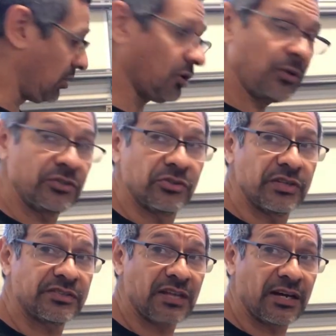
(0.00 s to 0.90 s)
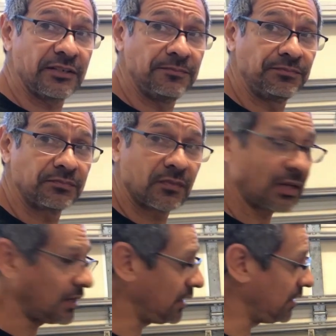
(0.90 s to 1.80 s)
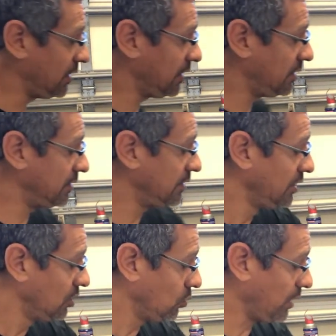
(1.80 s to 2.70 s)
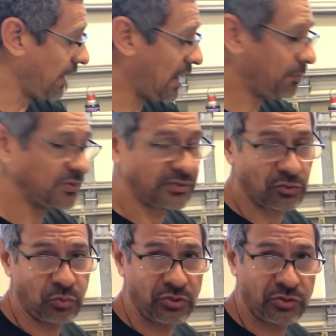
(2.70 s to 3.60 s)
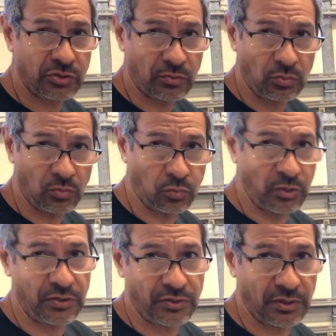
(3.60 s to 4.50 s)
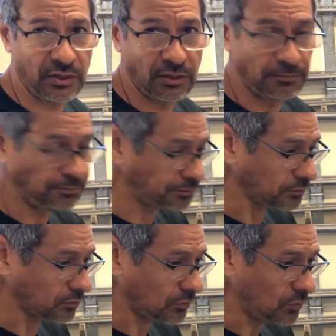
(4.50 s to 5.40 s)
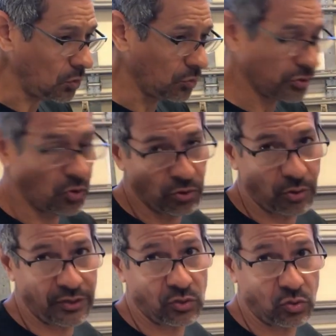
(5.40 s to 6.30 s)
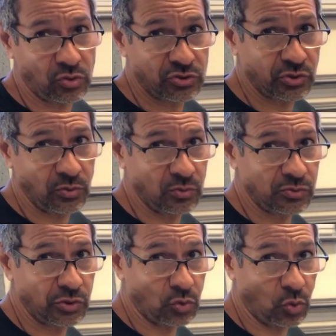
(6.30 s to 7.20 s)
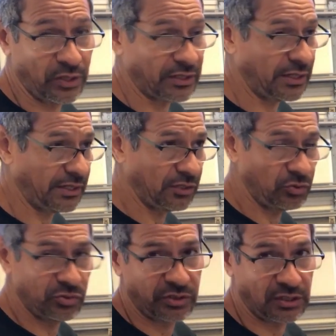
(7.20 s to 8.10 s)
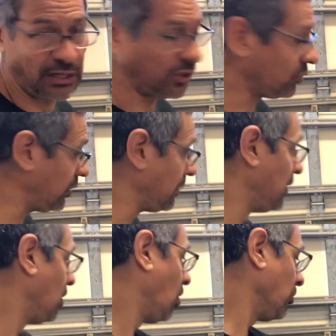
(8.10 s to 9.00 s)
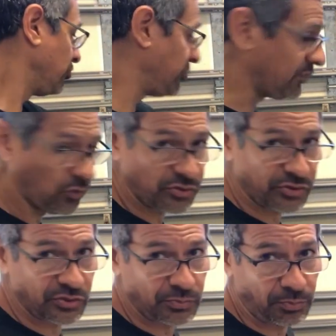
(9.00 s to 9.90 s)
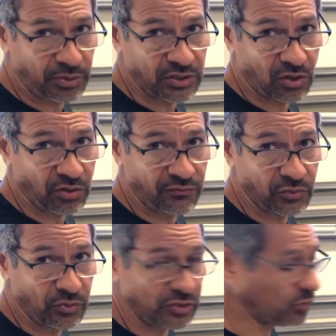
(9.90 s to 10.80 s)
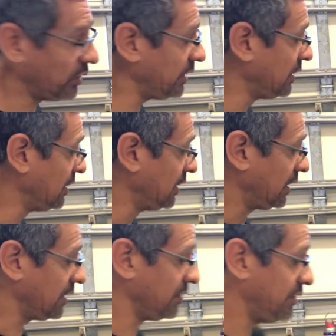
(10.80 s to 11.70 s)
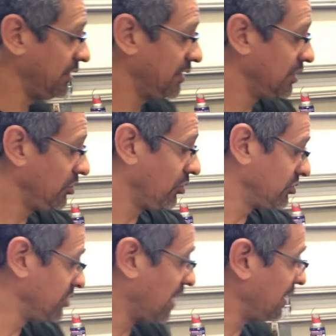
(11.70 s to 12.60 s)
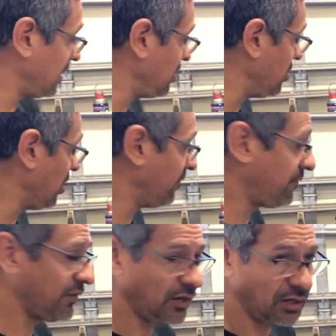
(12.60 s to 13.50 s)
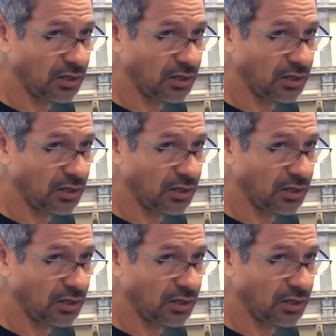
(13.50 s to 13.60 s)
all the way to this side, and what happens is with it going around the corner so quick and using a lot of grip, all the G-forces bring all the fuel this way, and then there's not enough